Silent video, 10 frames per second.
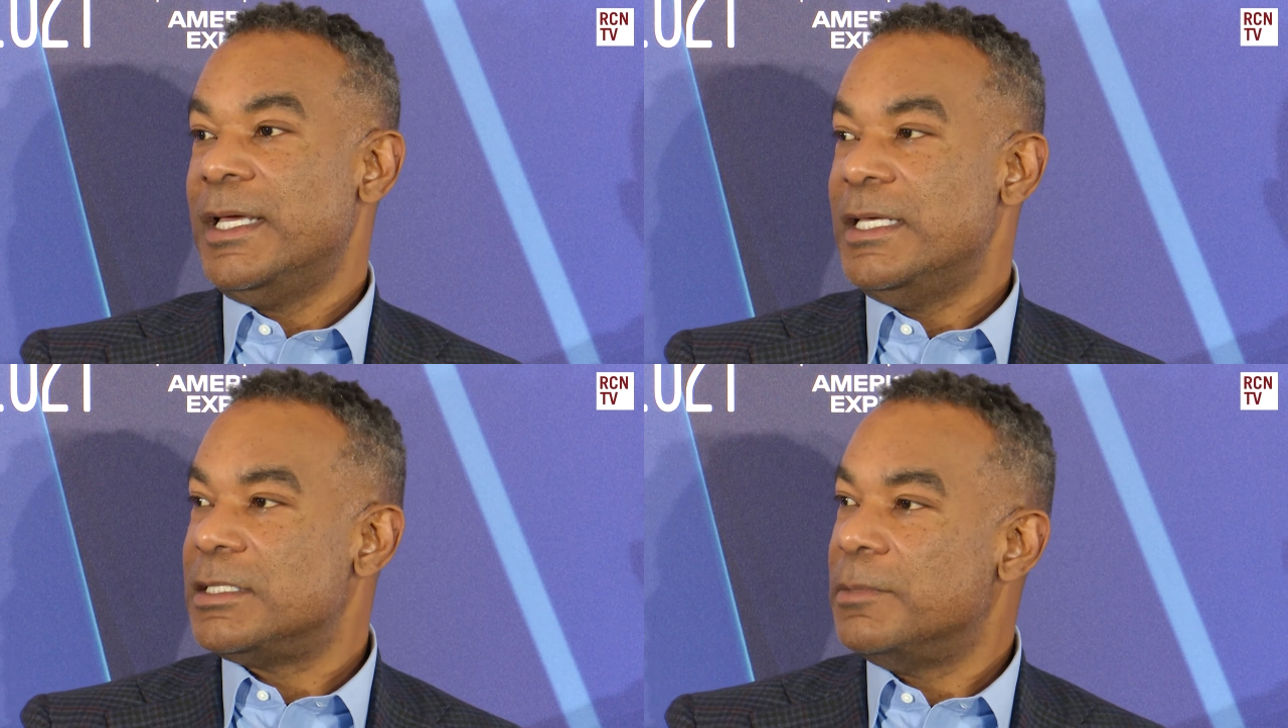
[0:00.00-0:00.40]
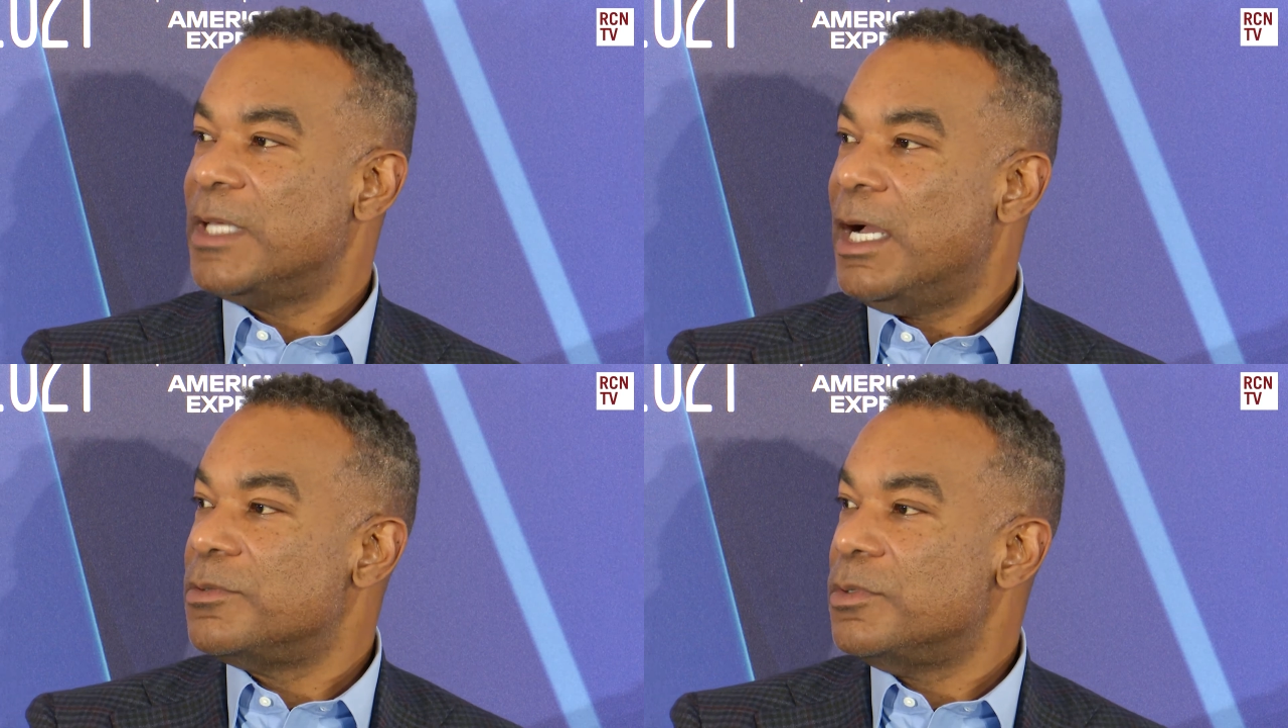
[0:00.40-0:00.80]
And
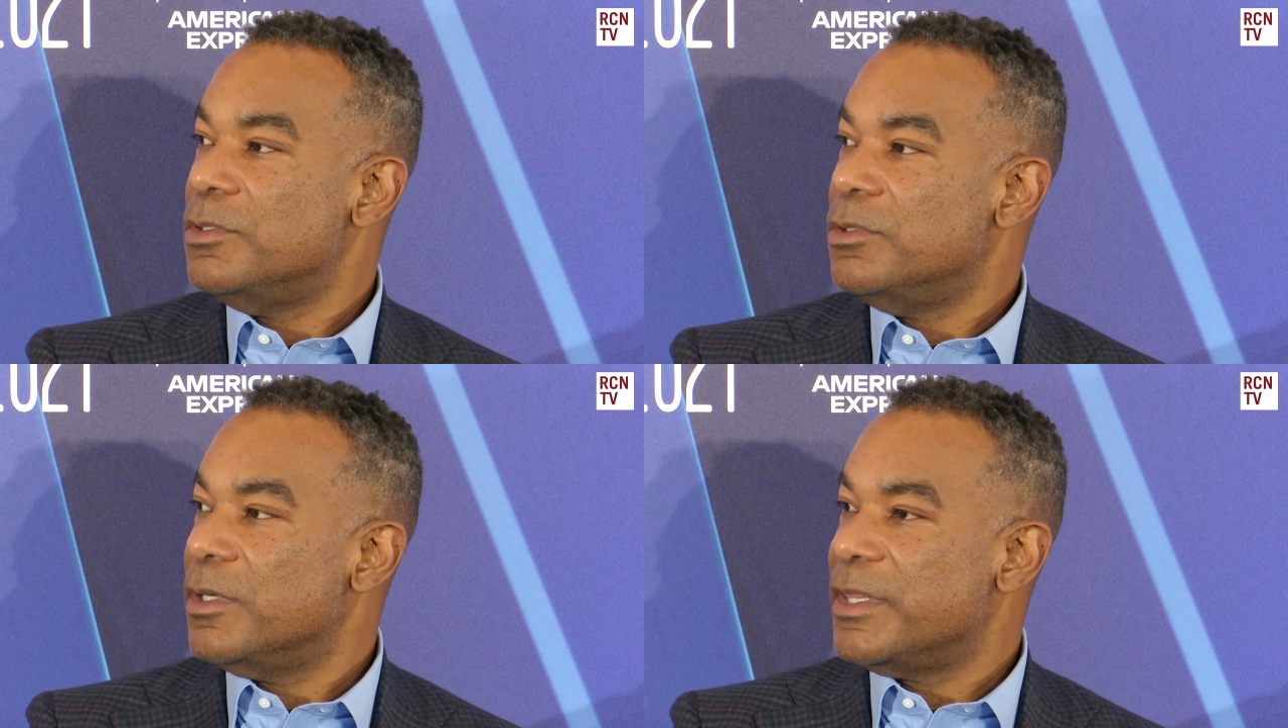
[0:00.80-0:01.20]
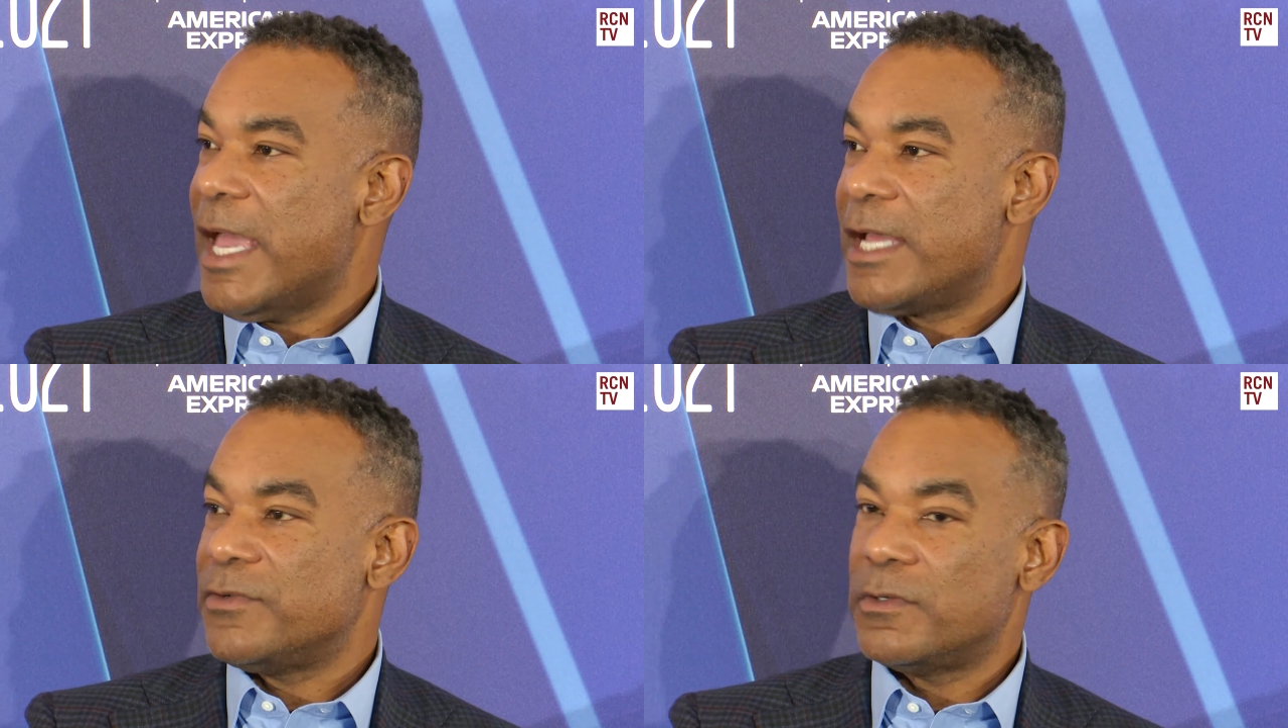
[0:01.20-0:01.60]
sometimes when you do a
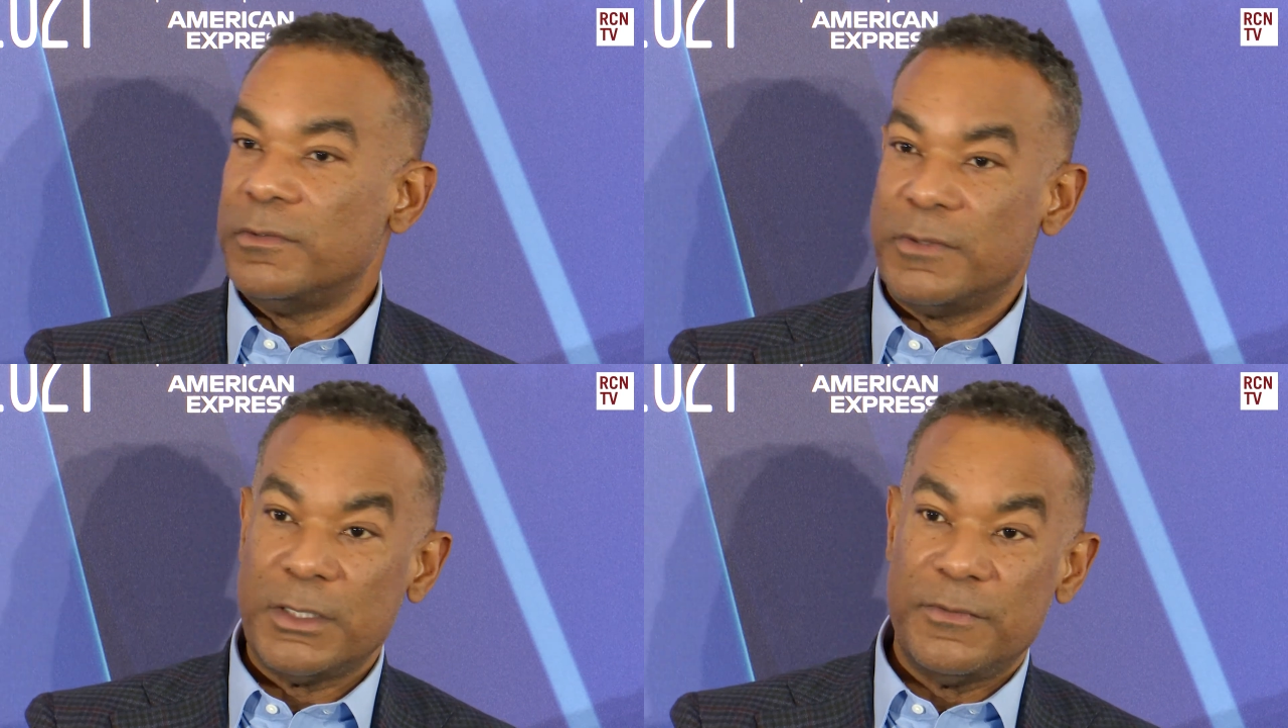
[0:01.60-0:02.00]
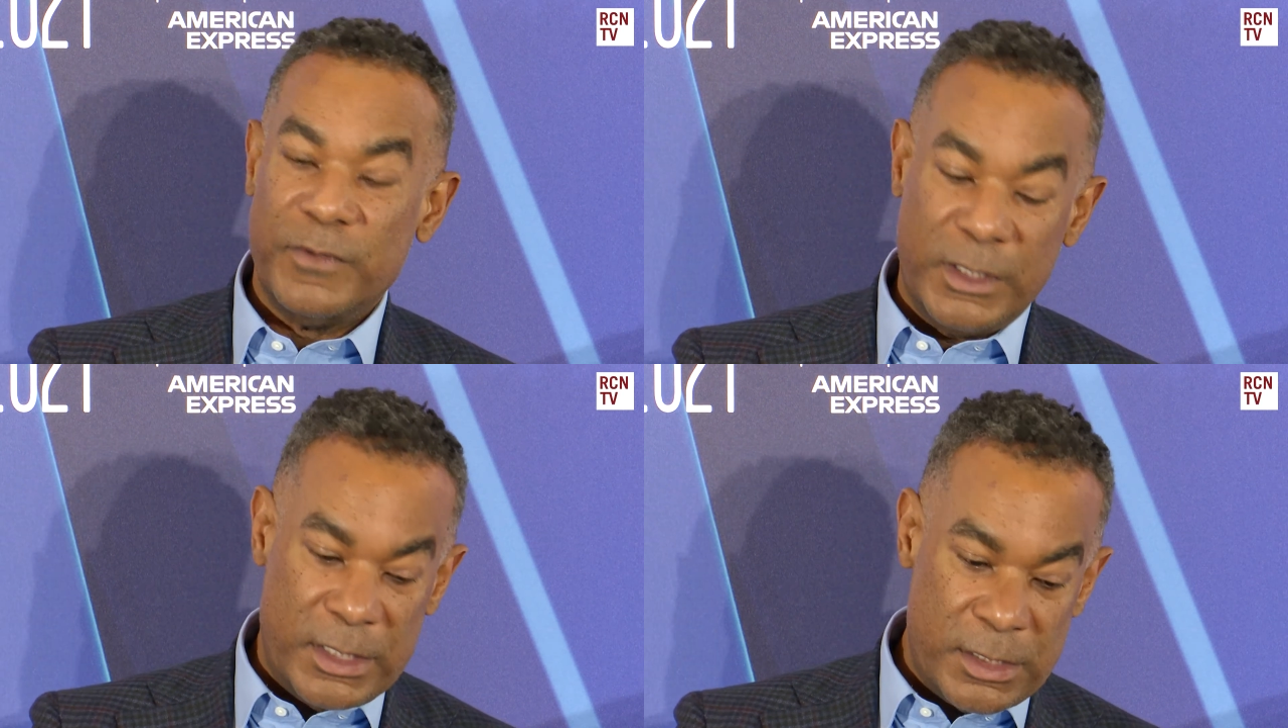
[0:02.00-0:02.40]
theatrical
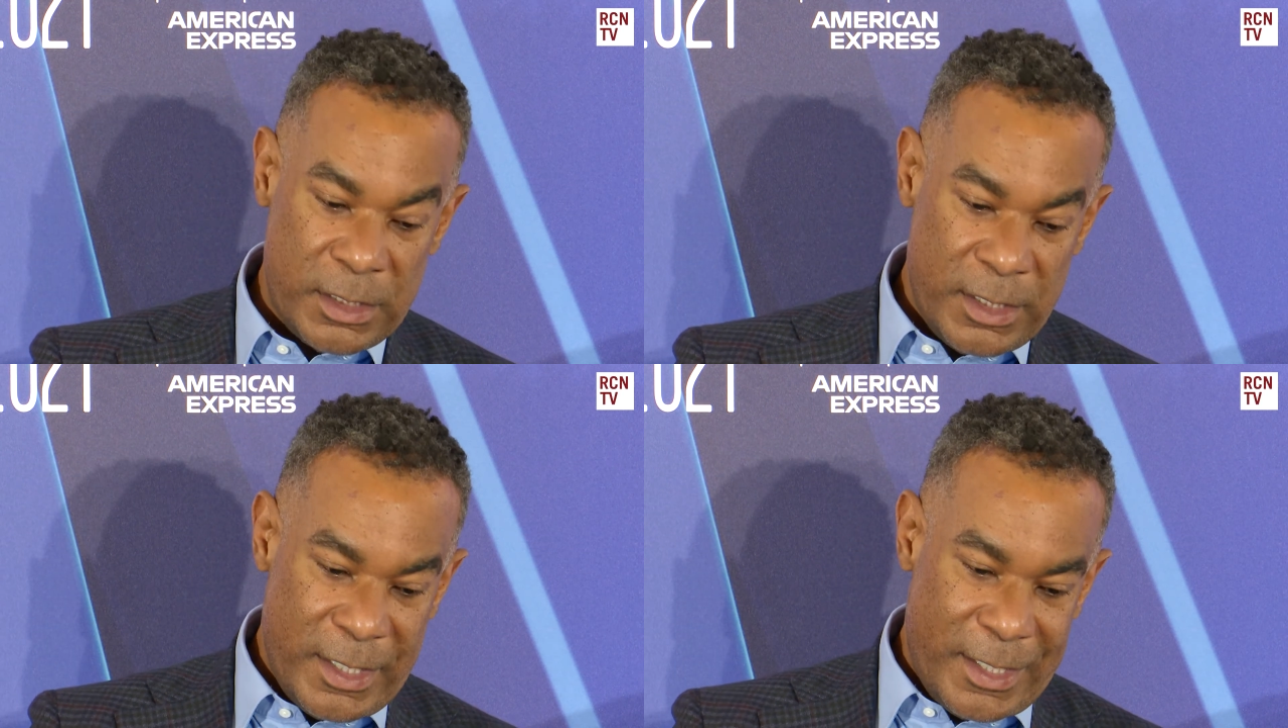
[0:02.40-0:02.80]
release,